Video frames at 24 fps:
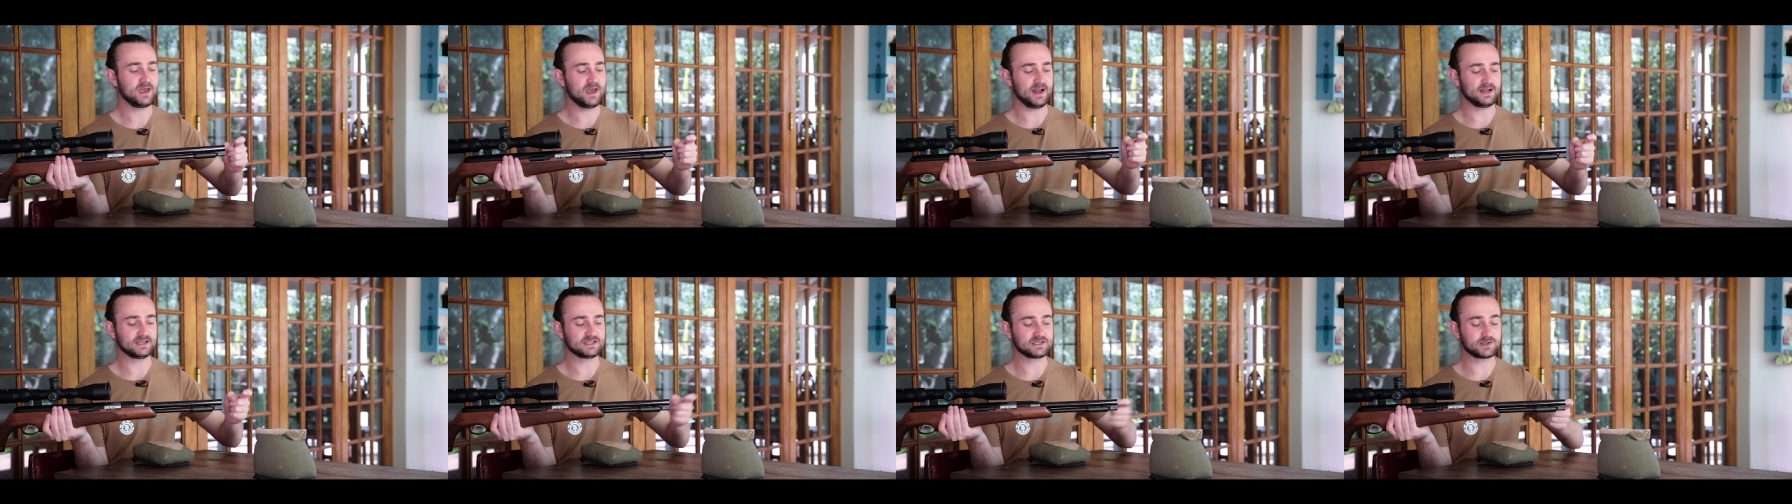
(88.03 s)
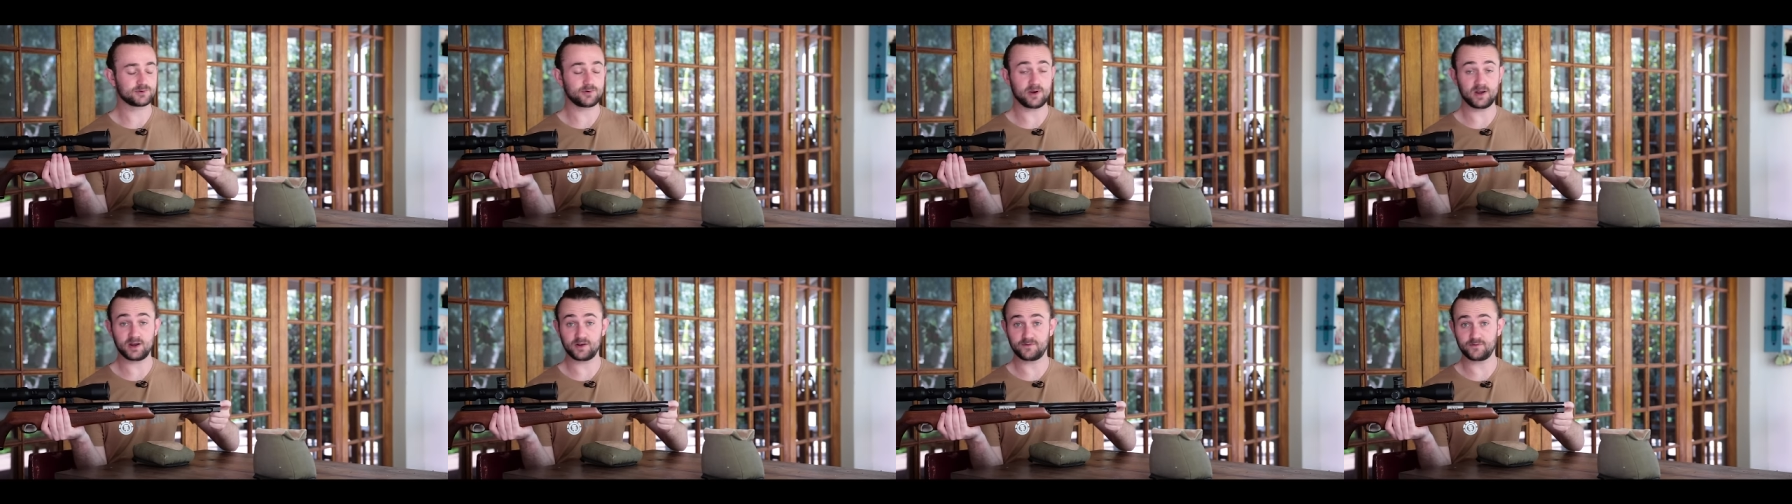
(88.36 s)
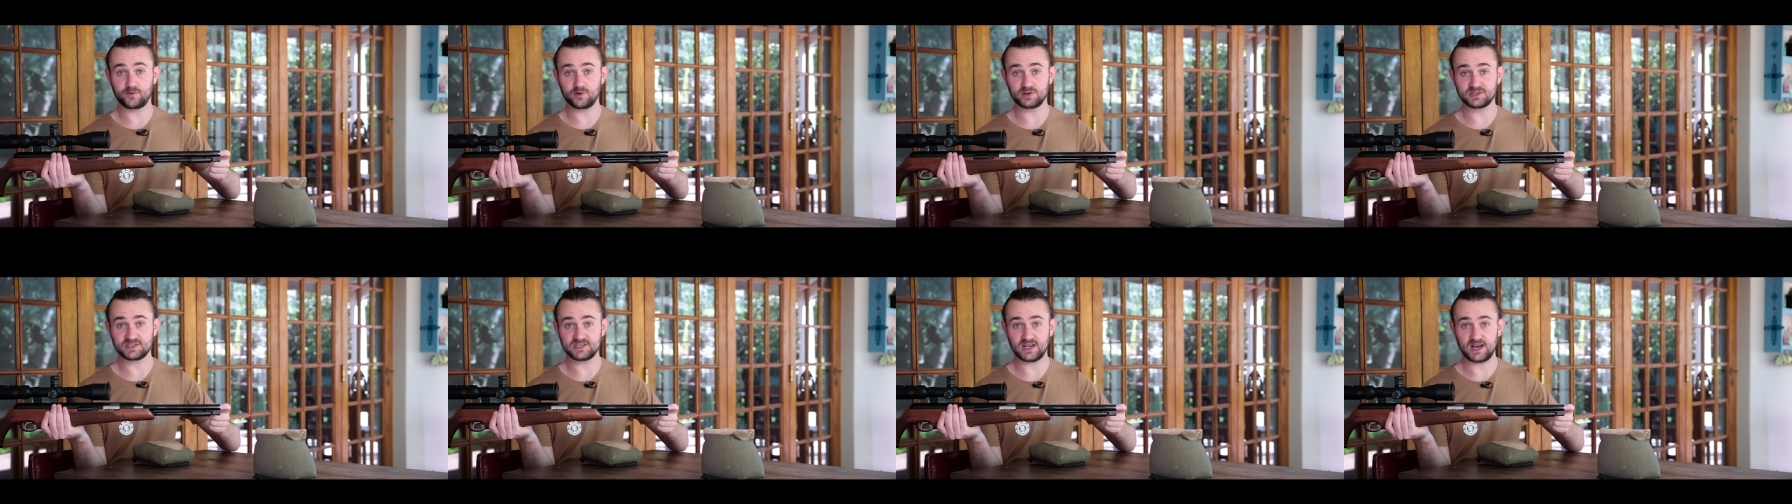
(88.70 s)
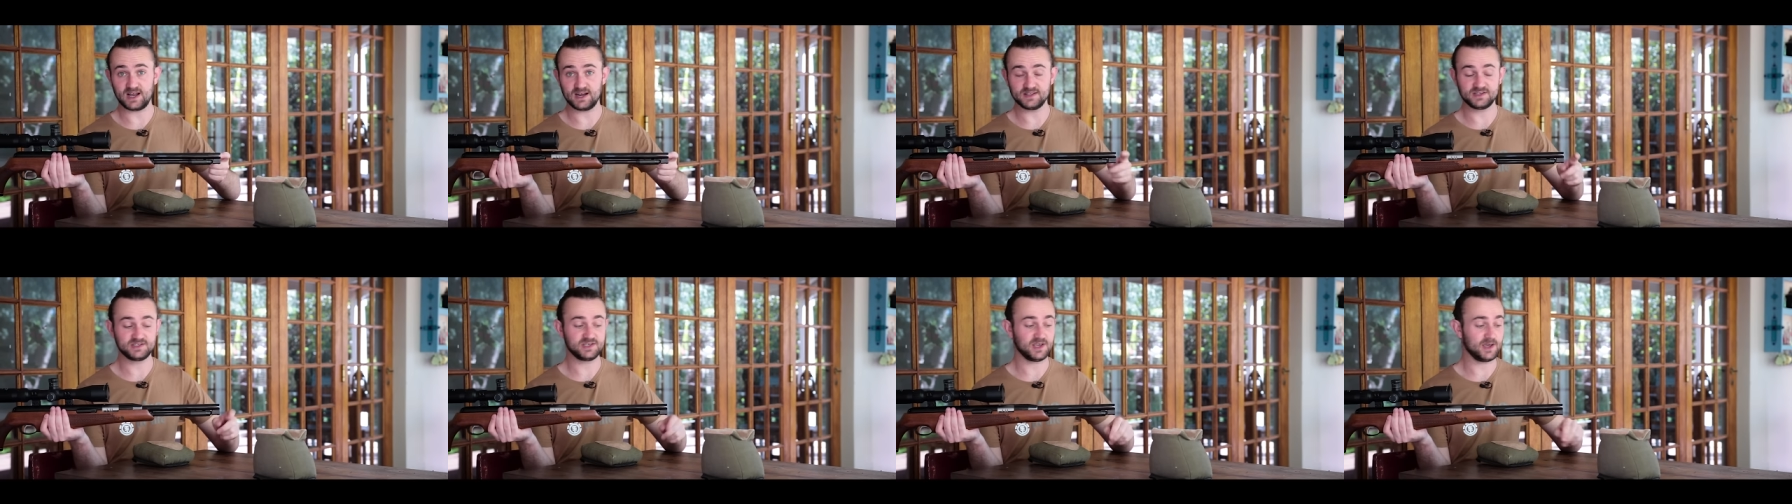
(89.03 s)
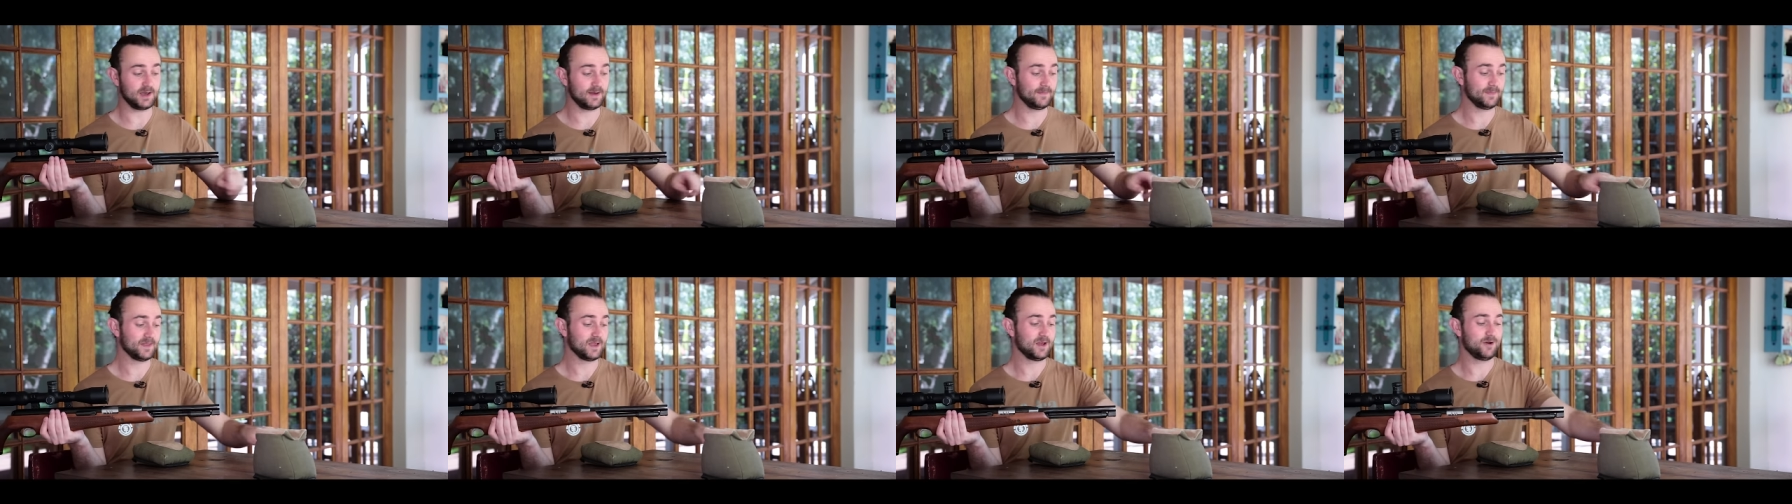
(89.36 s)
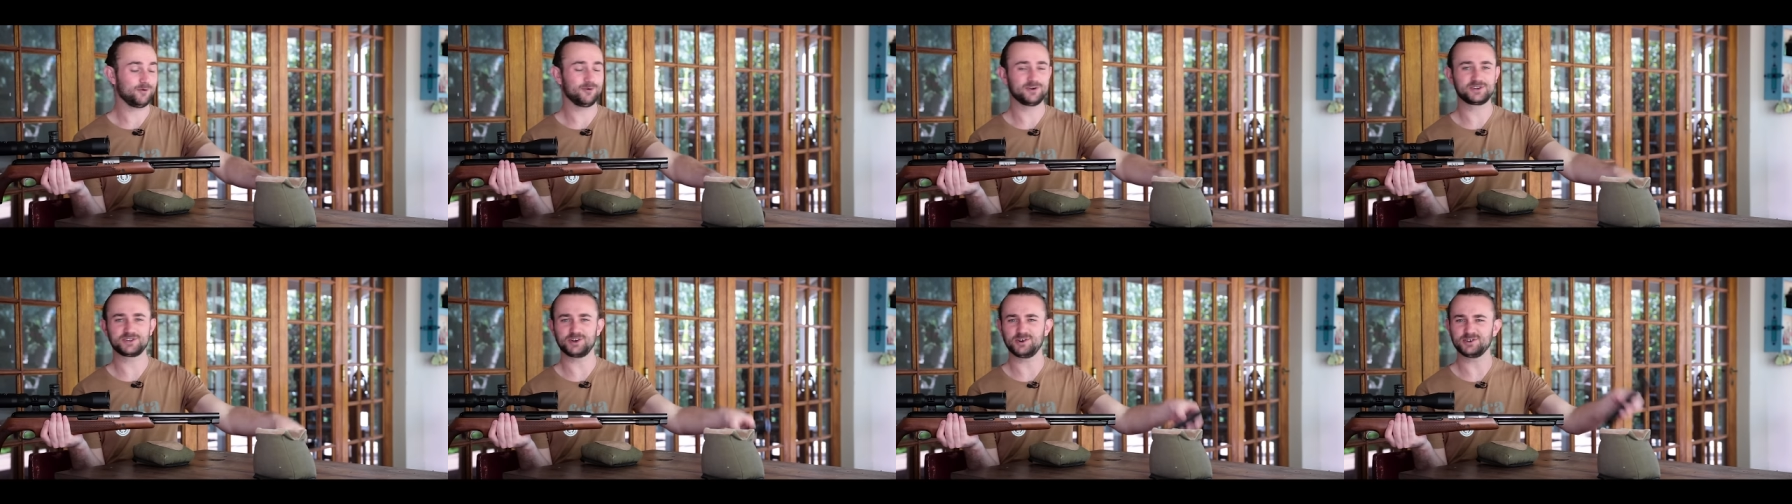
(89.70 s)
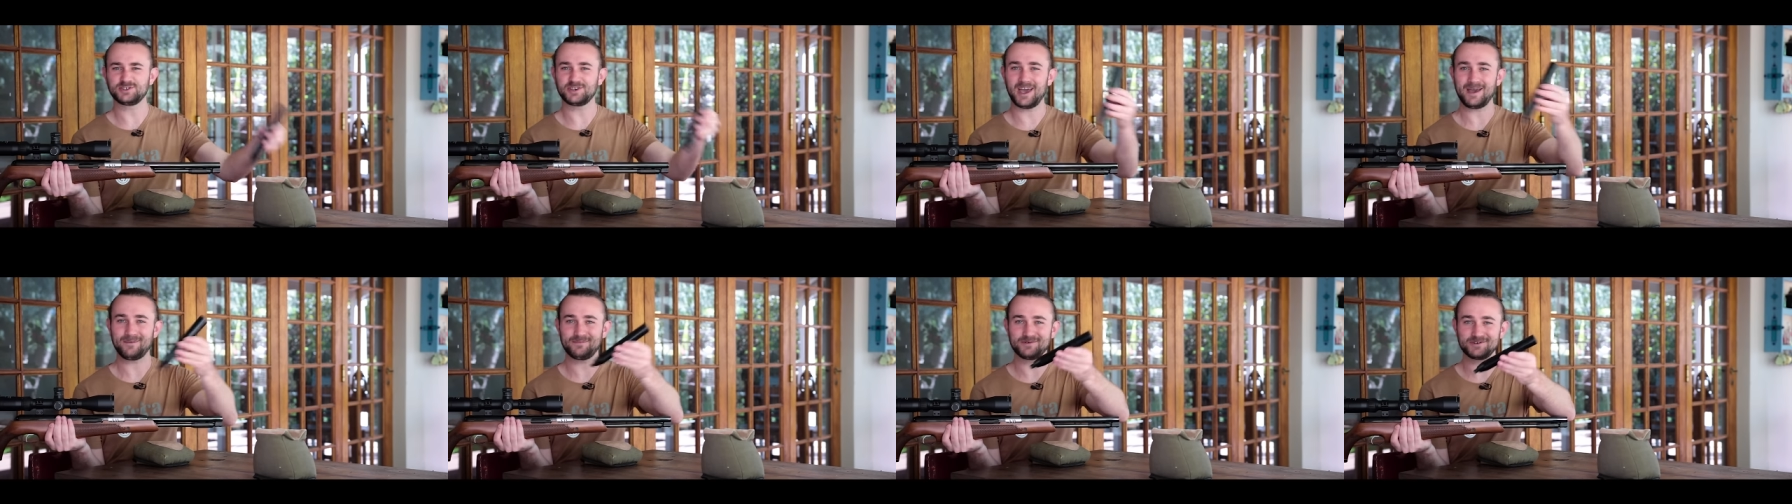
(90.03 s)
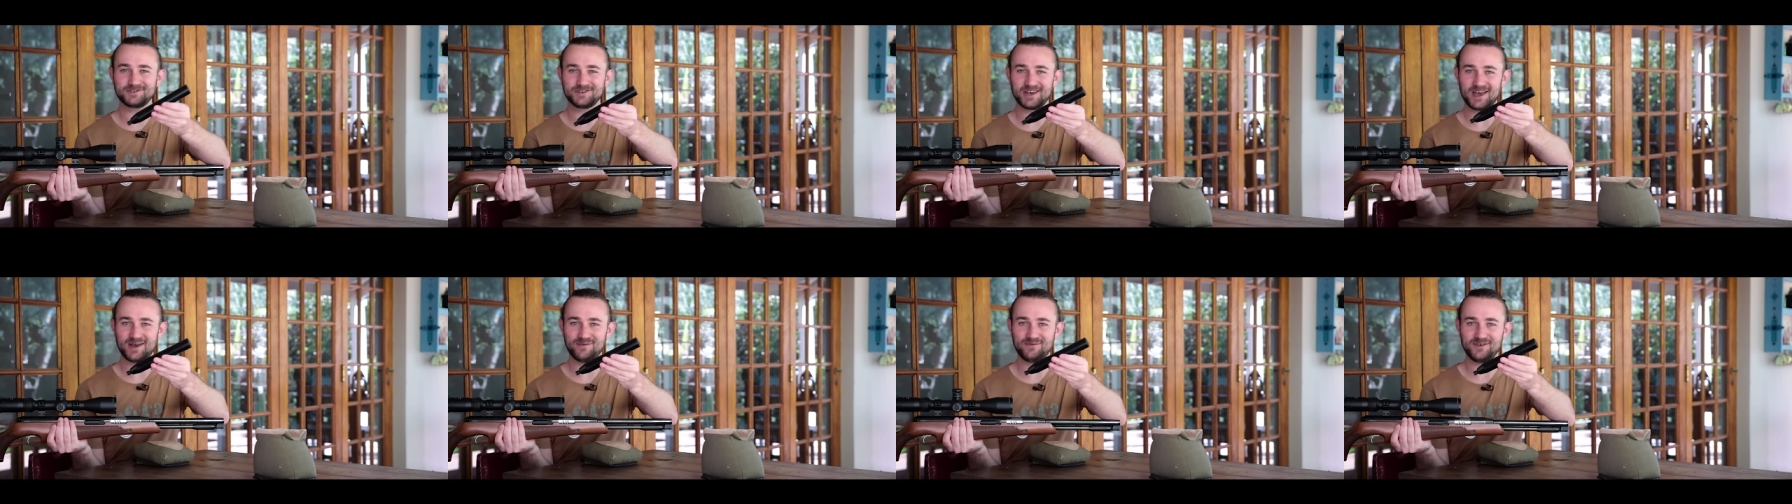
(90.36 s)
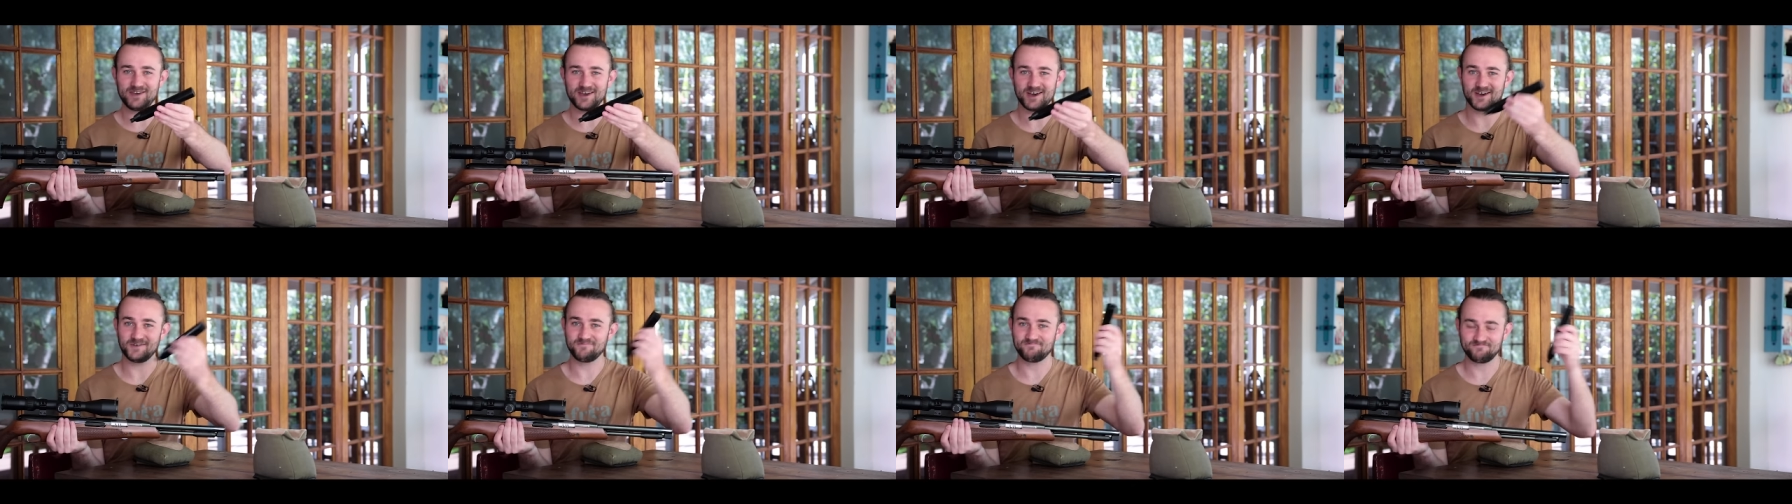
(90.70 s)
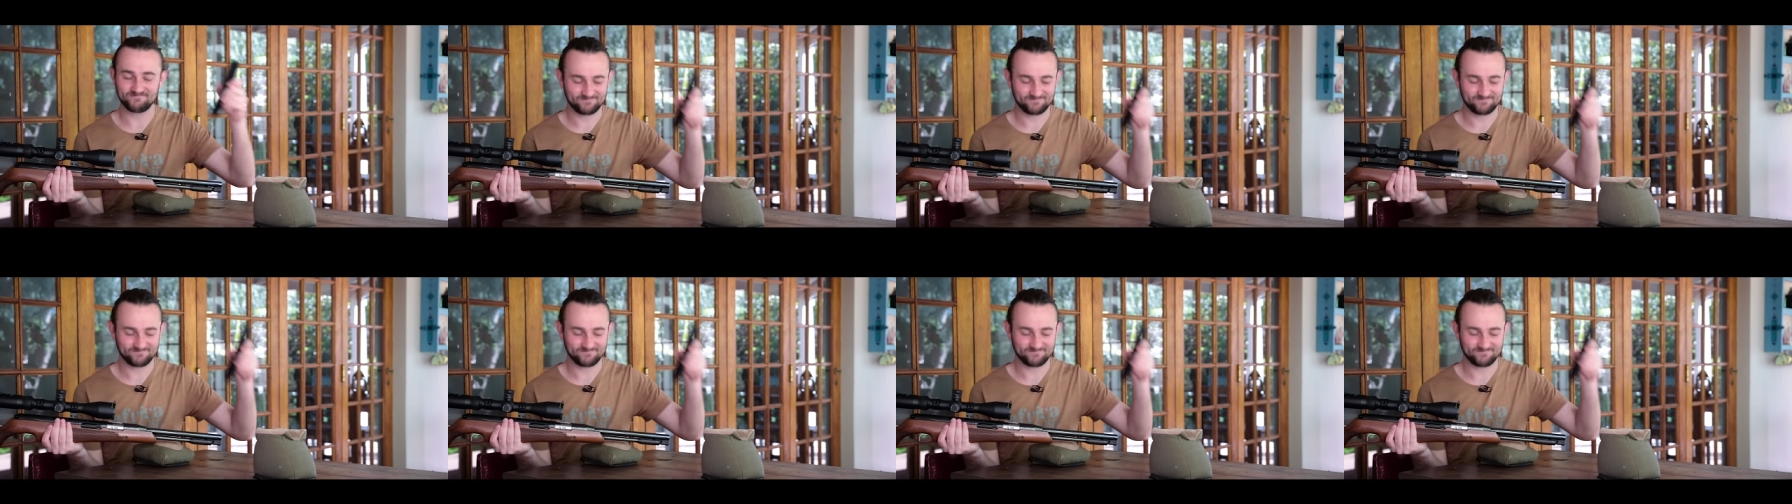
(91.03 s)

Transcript: and it's threaded for a silencer, which I also happen to have here.